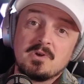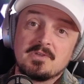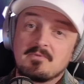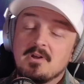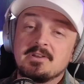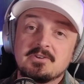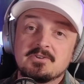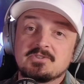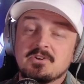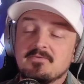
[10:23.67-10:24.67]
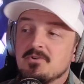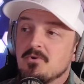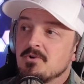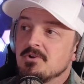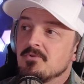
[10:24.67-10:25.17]
with running your
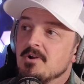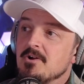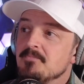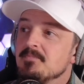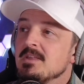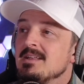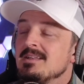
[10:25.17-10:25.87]
server or your realm.